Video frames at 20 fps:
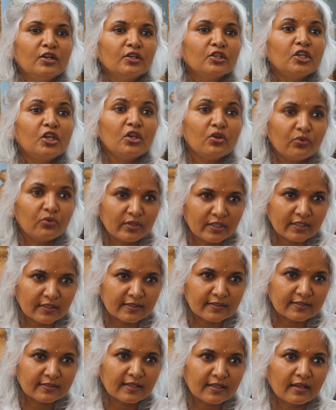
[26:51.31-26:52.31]

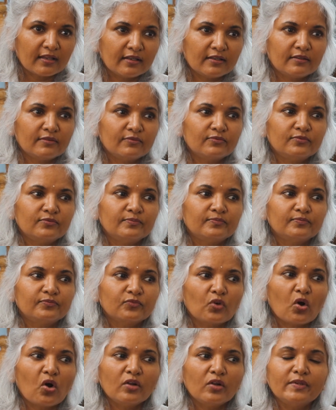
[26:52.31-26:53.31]
curious and
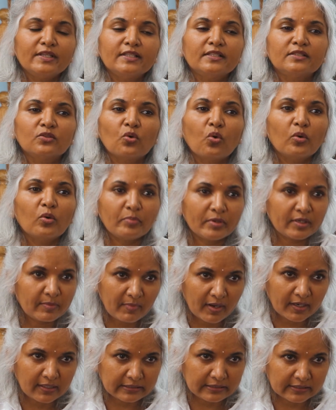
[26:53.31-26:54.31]
always
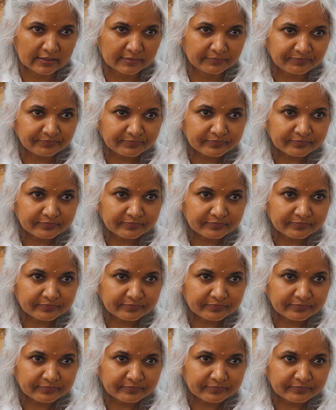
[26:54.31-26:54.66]
open-minded.